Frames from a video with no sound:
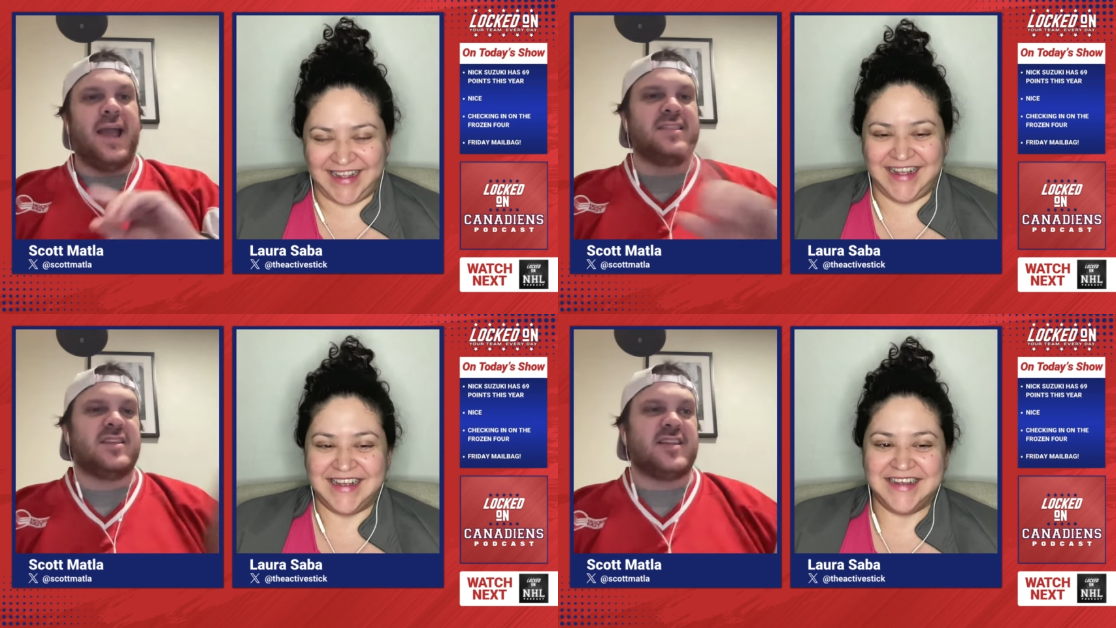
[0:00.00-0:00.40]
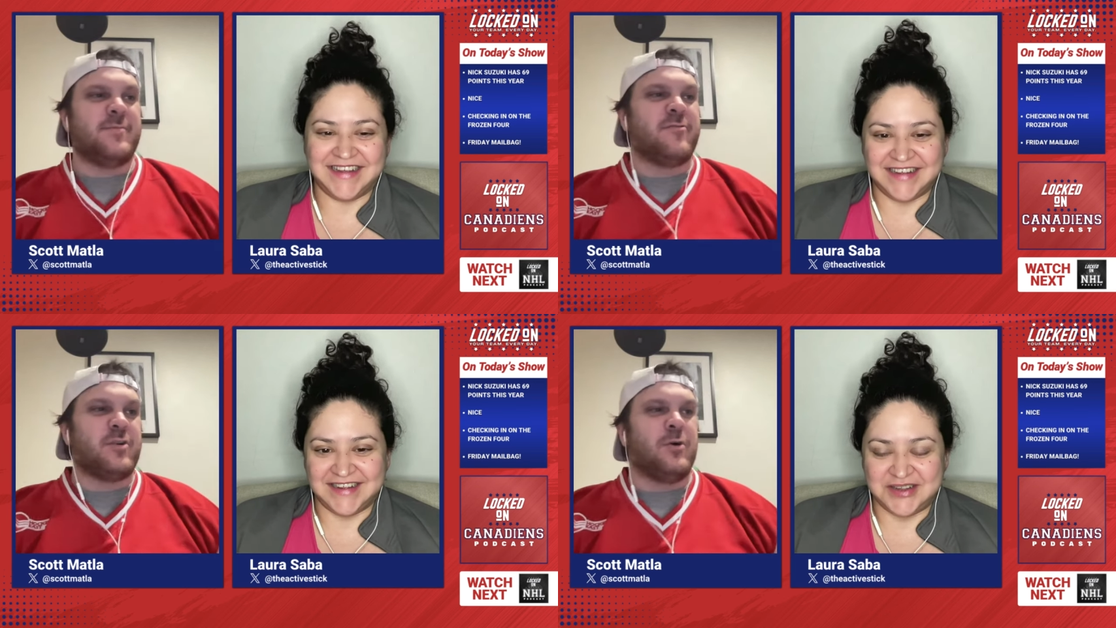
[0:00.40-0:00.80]
Speaker 1: at the time
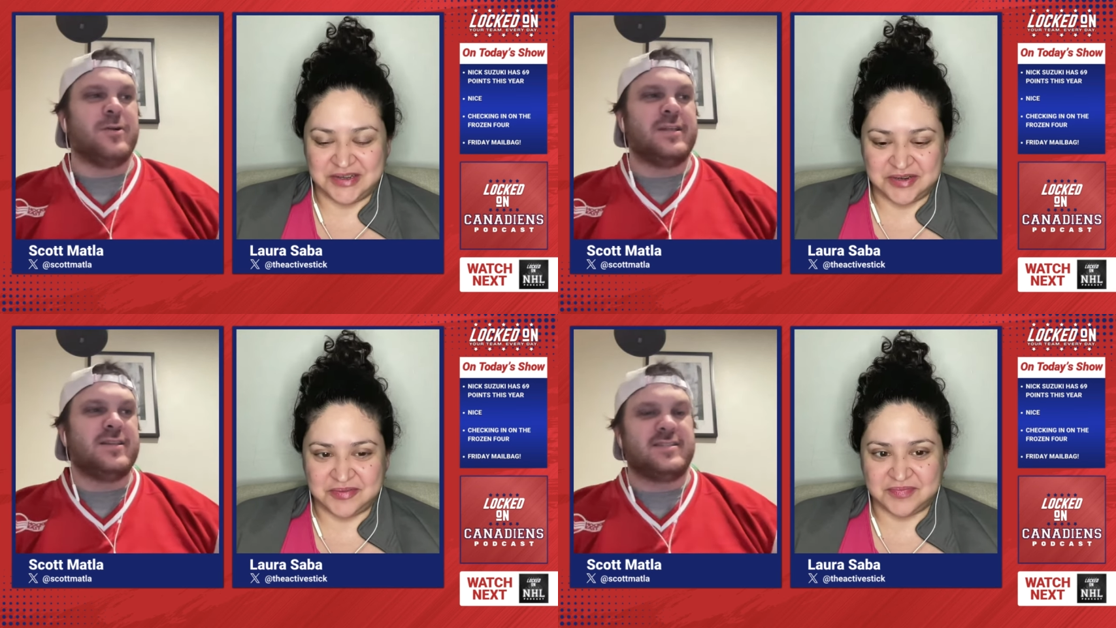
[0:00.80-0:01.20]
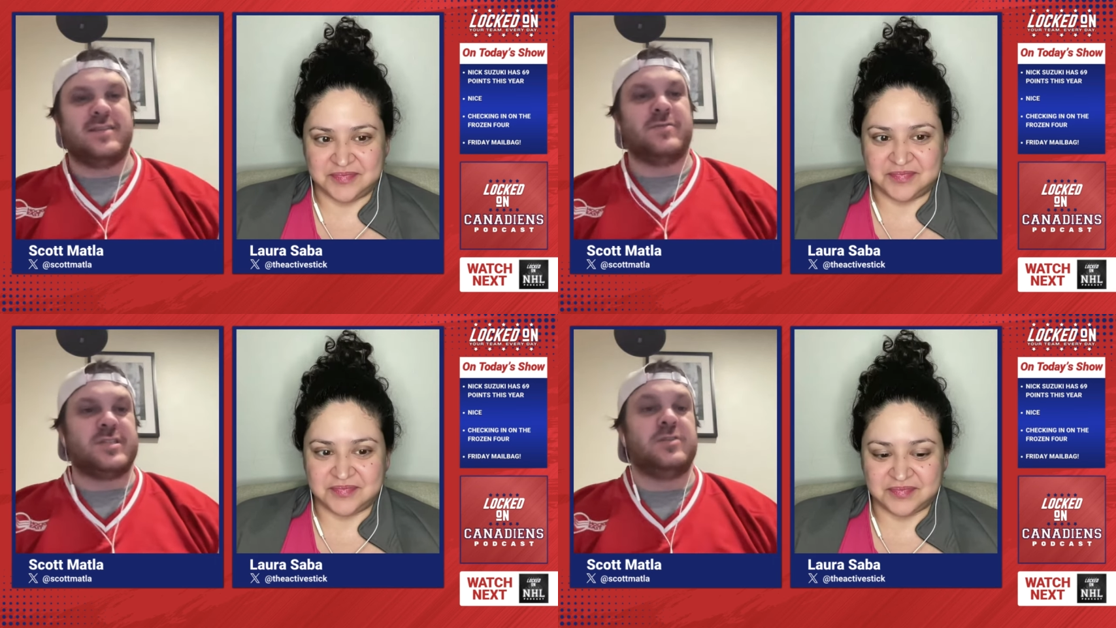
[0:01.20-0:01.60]
of recording this, there
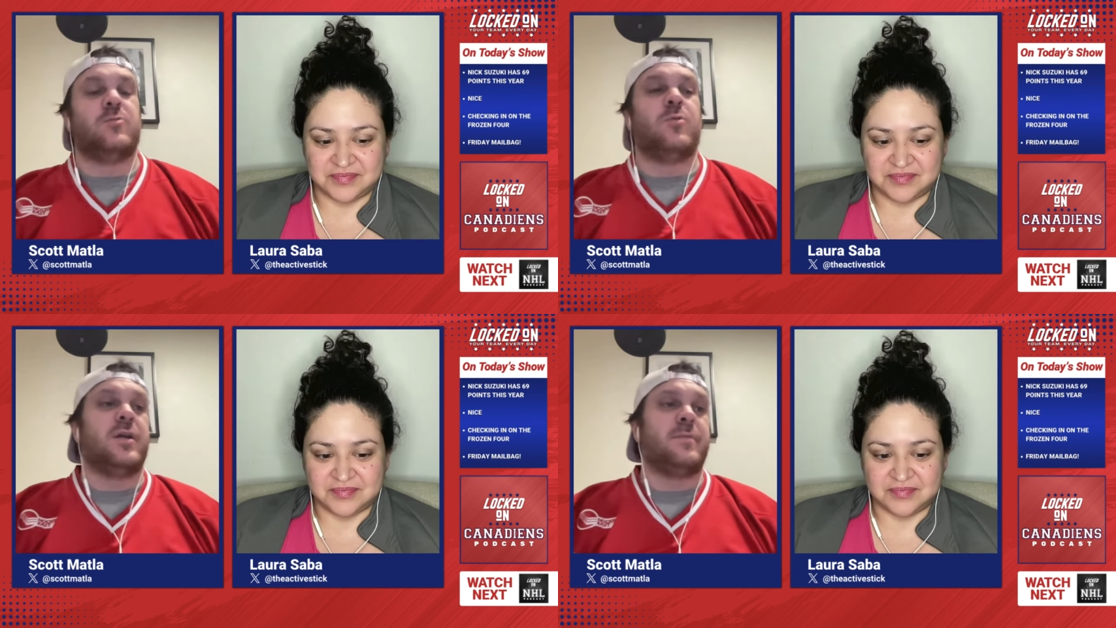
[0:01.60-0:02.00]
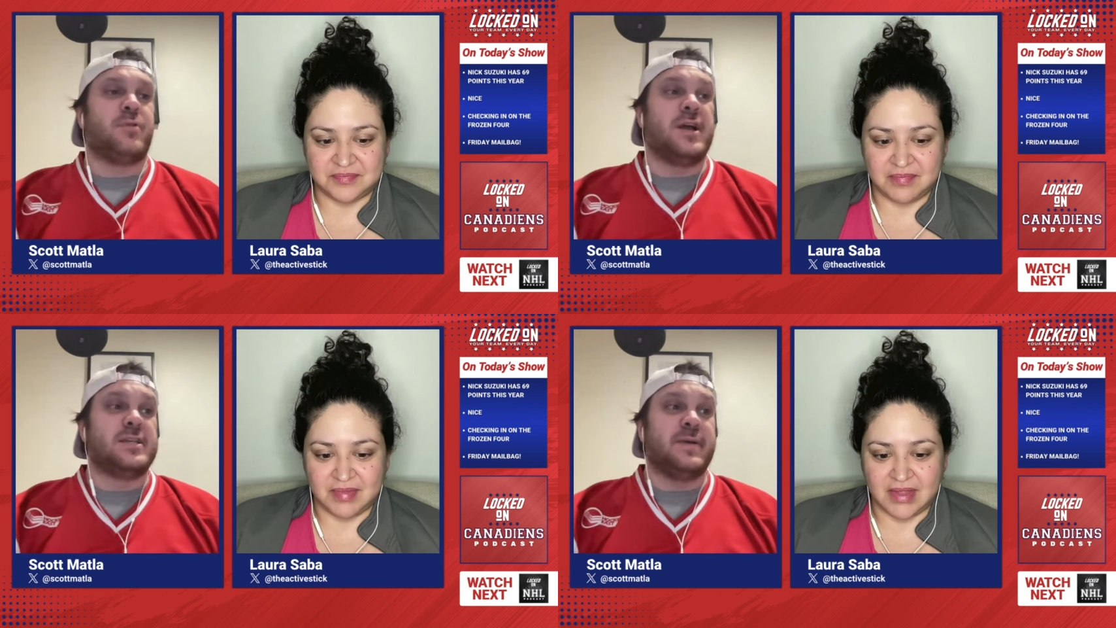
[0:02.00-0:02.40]
was still one
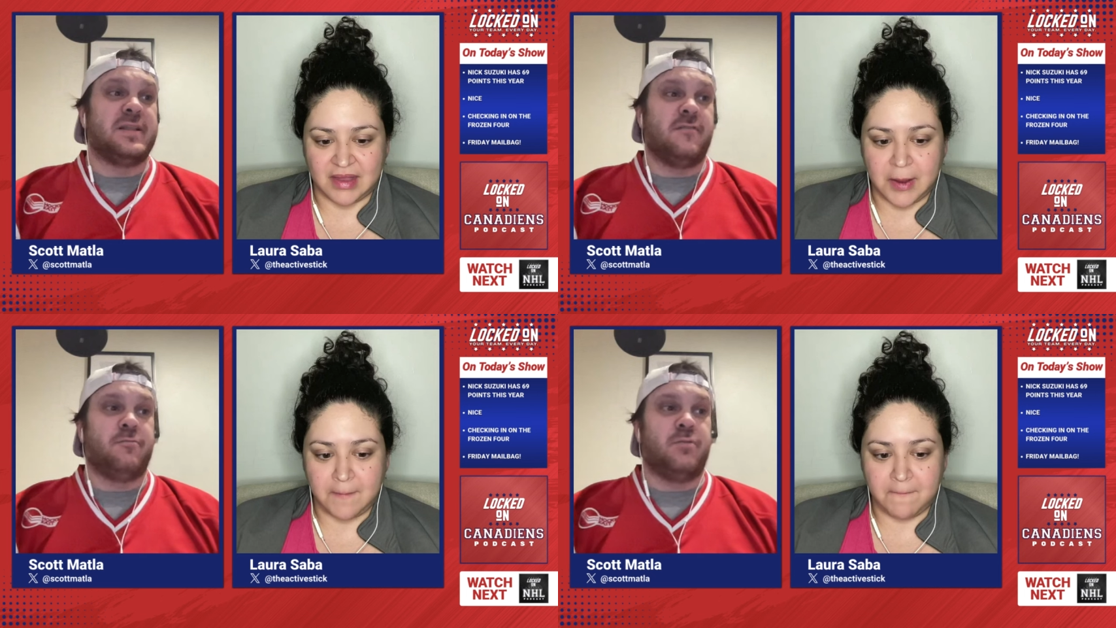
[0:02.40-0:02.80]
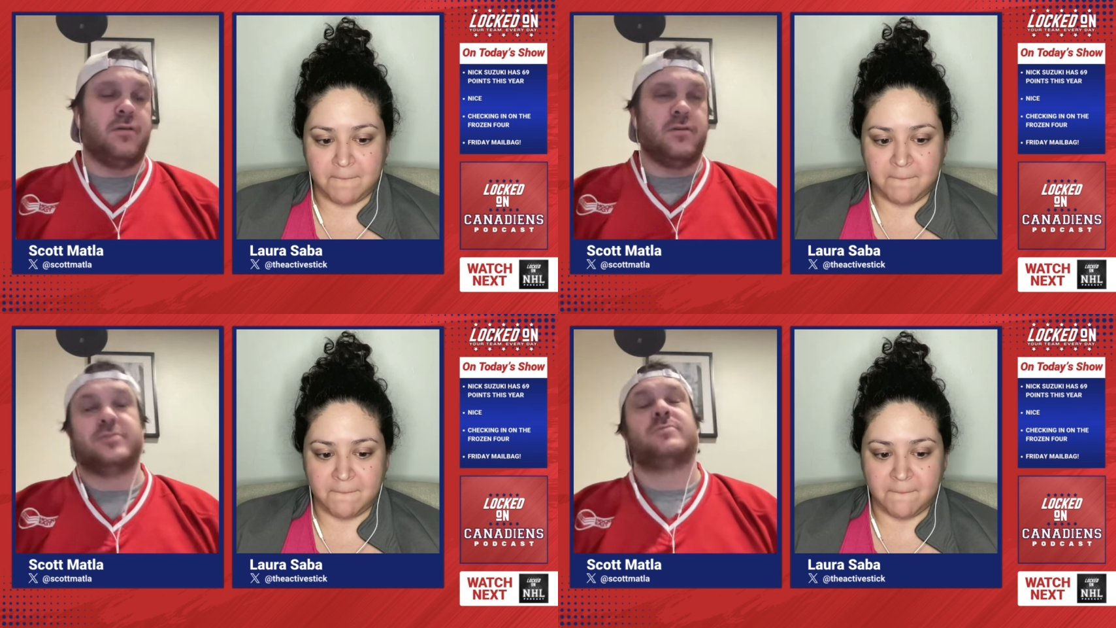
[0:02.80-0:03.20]
prospect left, pl-
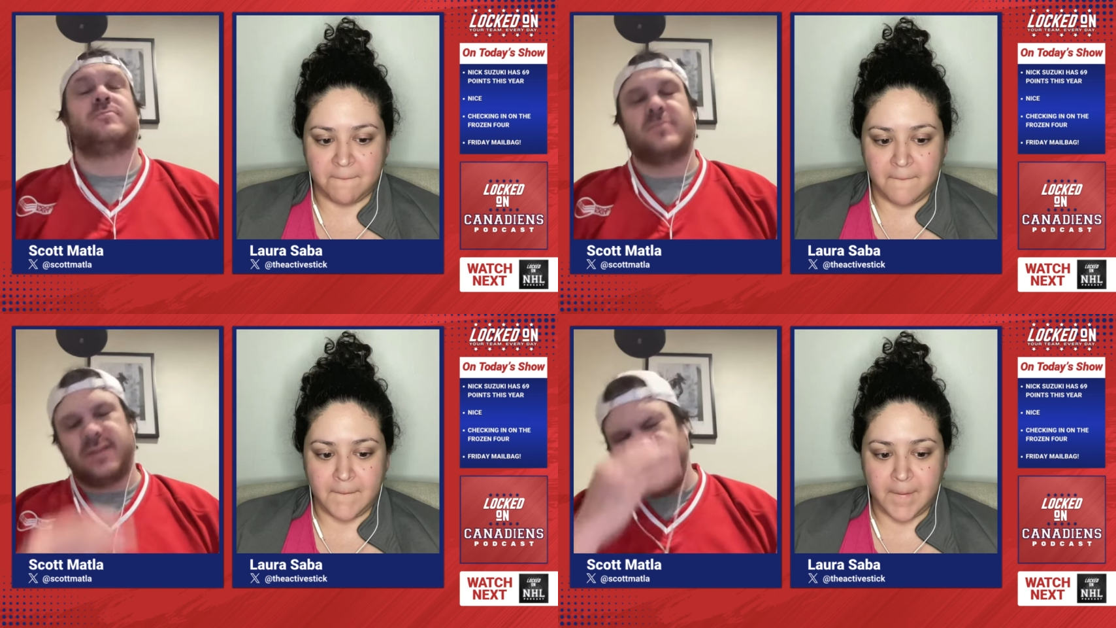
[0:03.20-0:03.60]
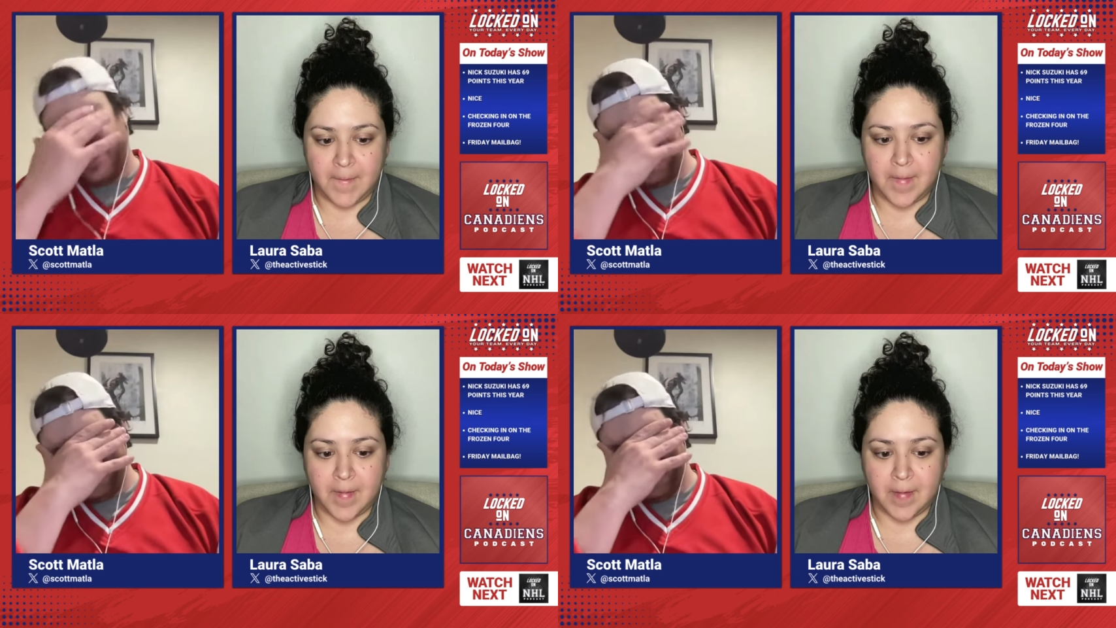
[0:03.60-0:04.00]
or
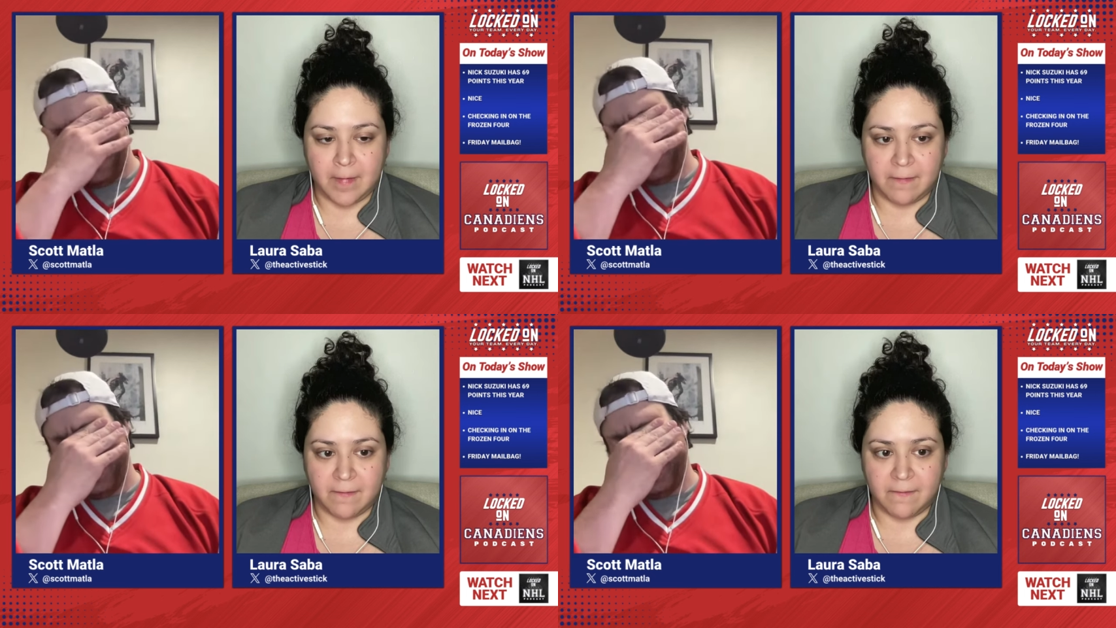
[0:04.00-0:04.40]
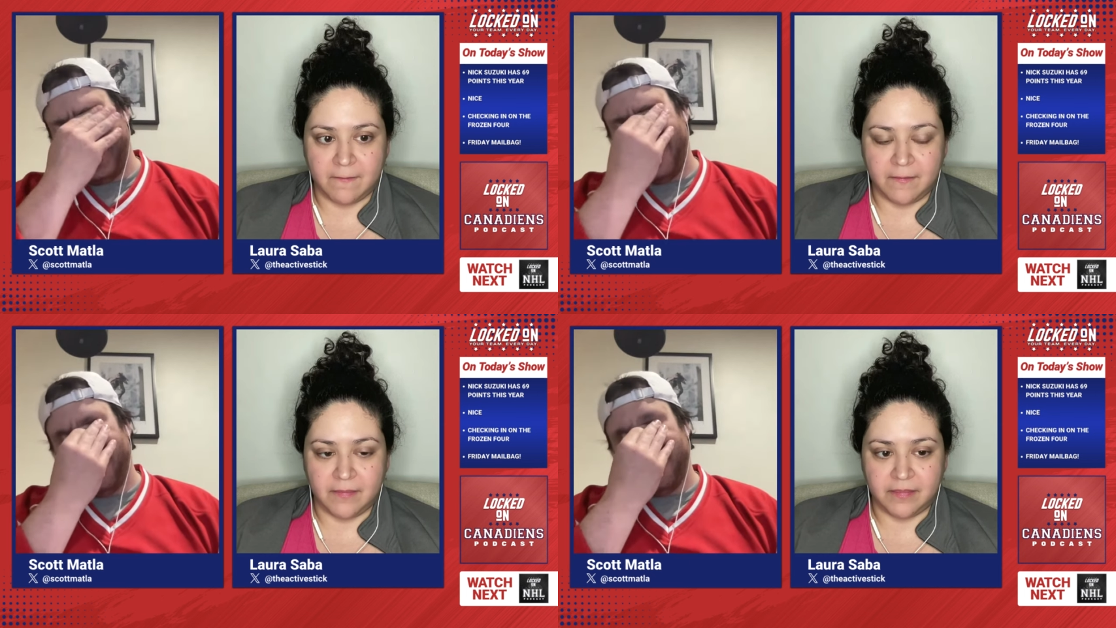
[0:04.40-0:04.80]
I did it
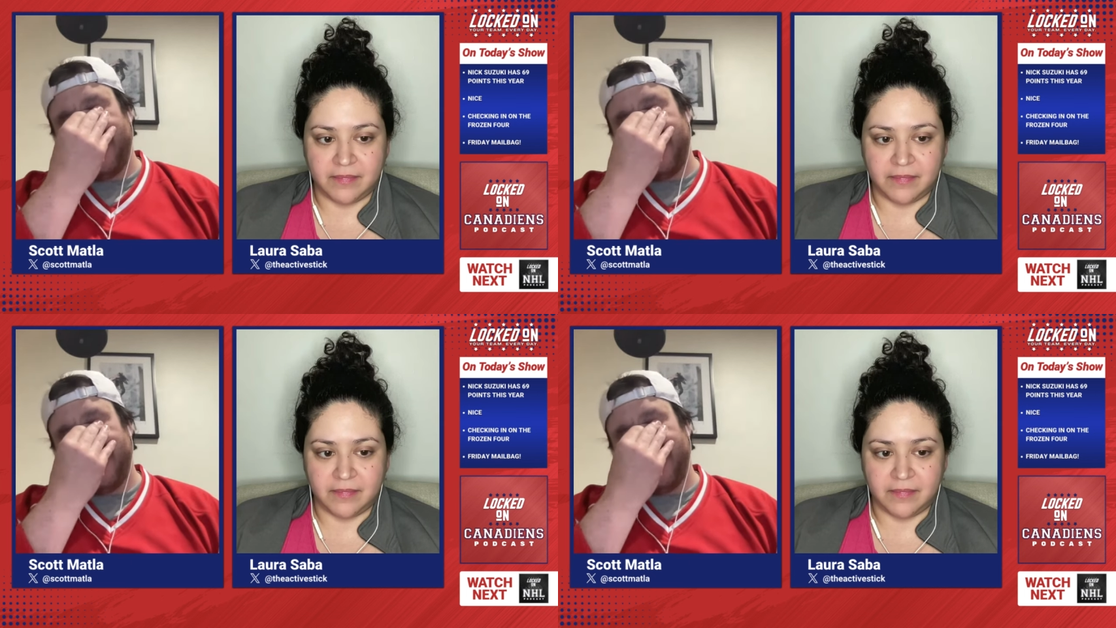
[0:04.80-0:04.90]
again. There are